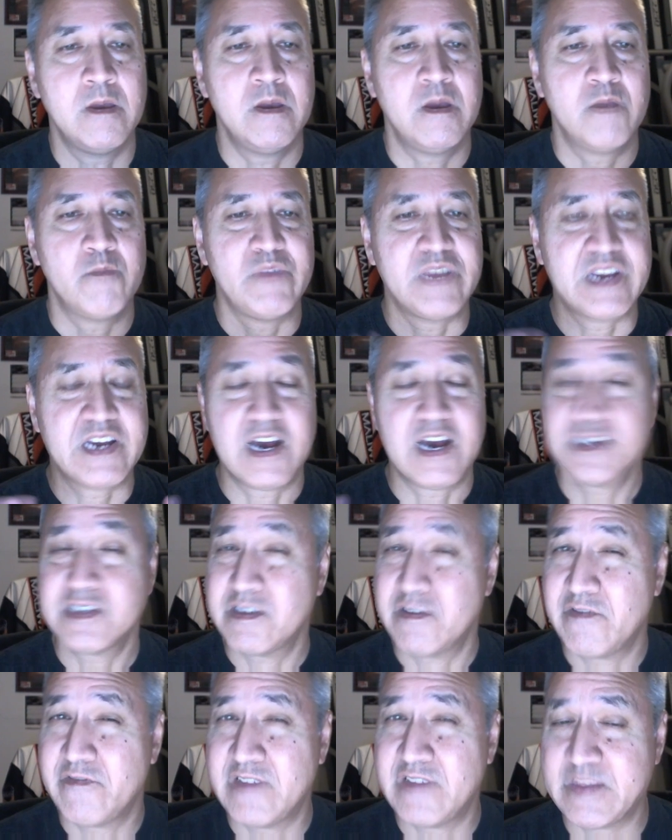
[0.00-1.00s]
Because of
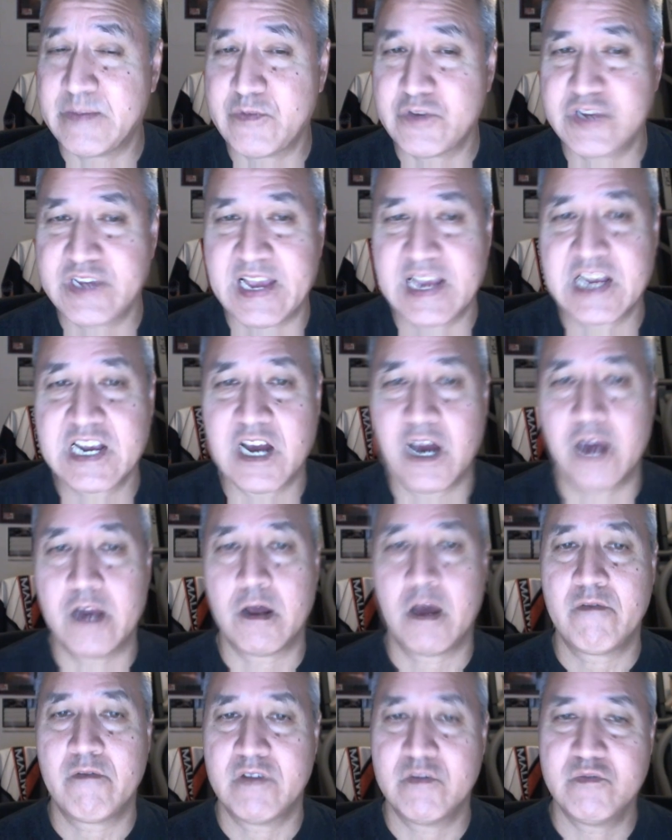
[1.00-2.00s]
the 50%
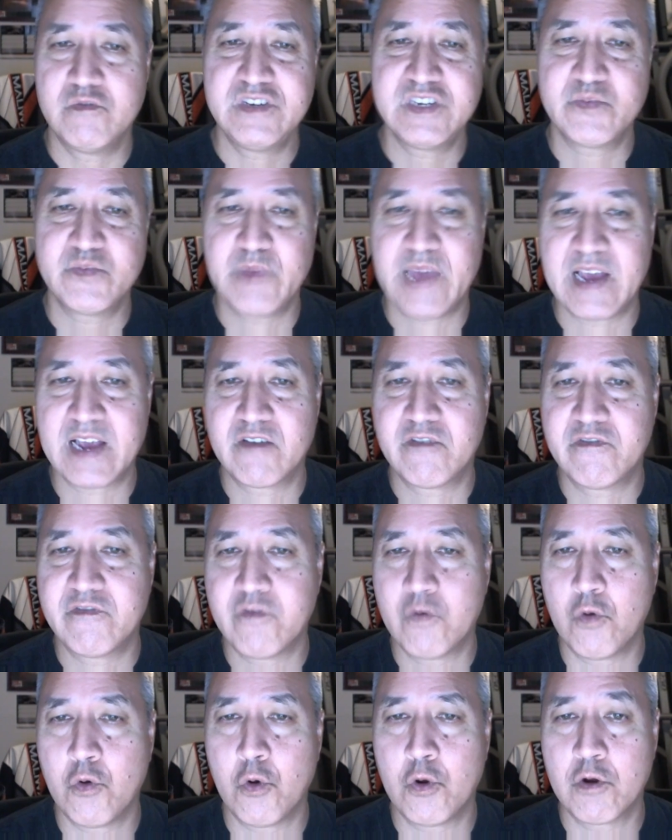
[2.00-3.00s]
cutoff, if we spec
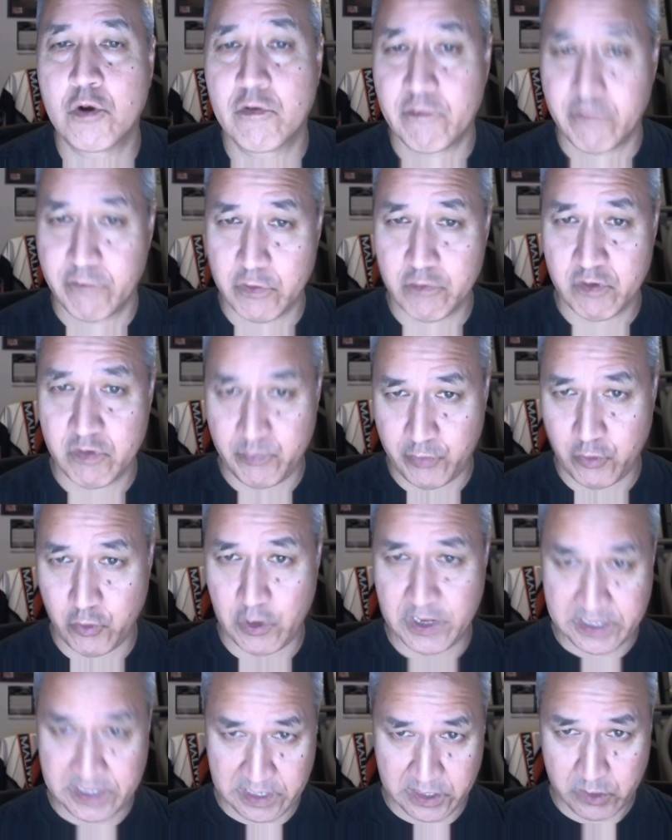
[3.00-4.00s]
4 or fewer
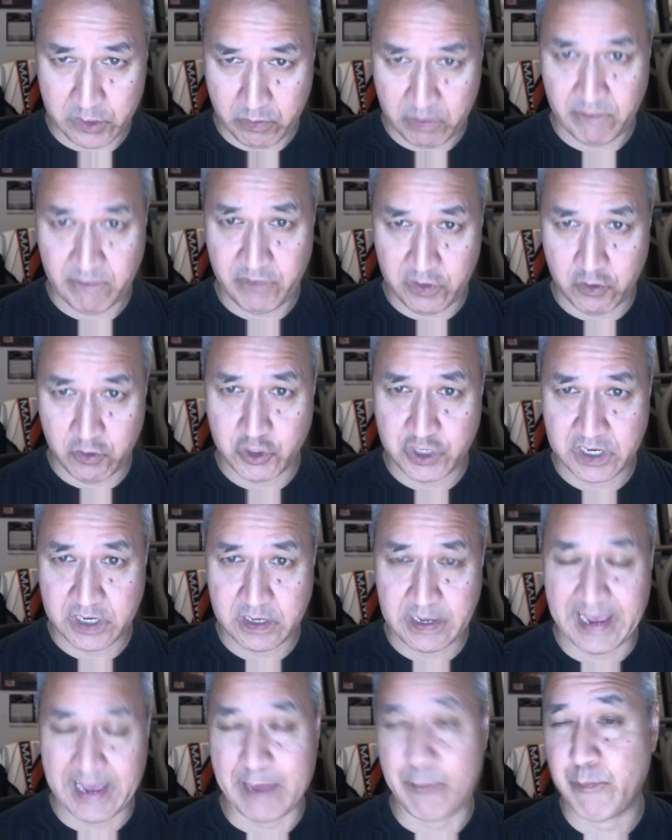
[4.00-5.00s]
points into Infusion
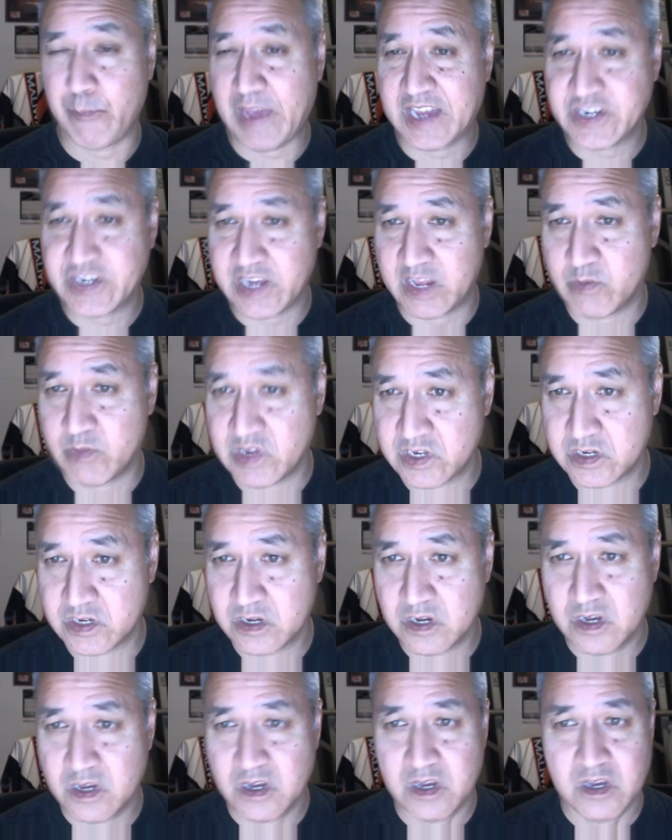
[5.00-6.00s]
and match elements,
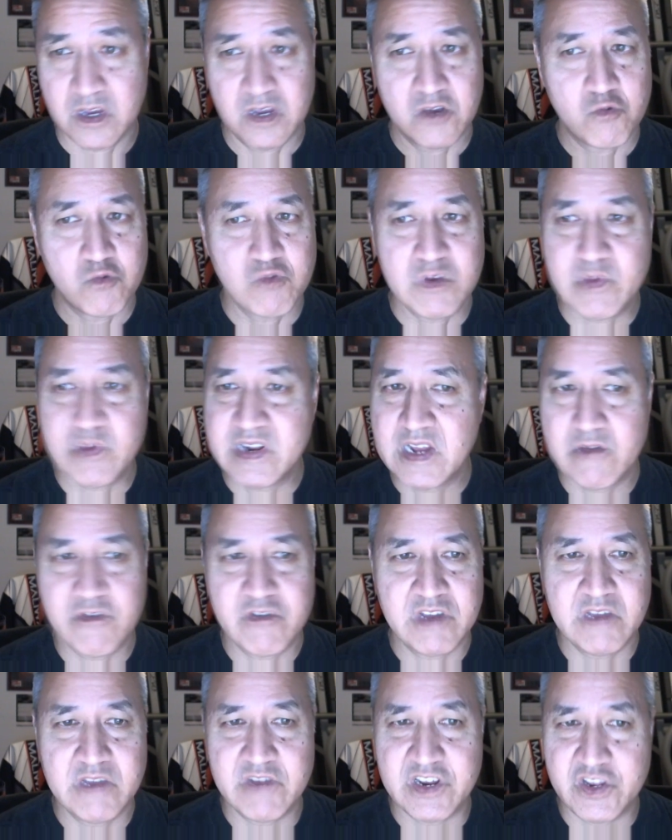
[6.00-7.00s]
we may never
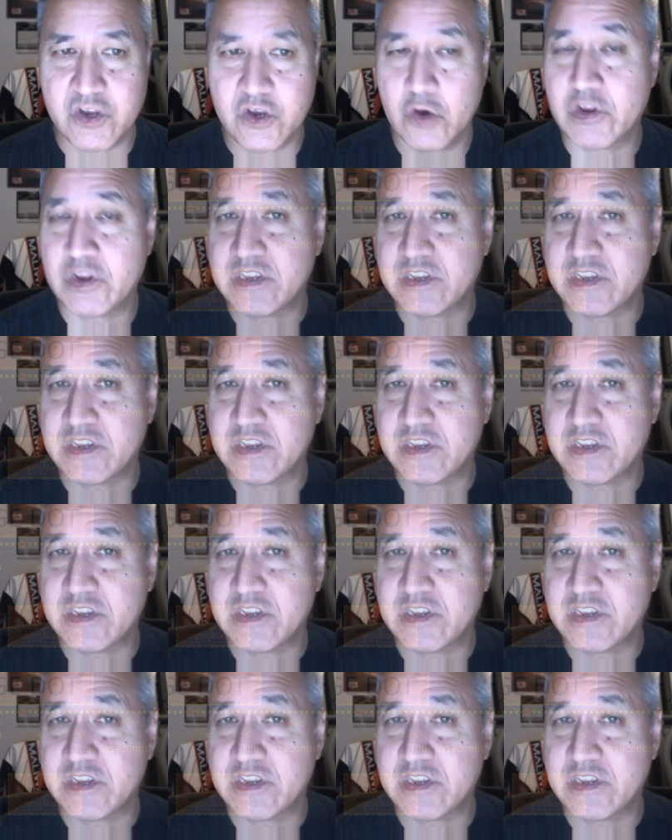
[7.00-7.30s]
even notice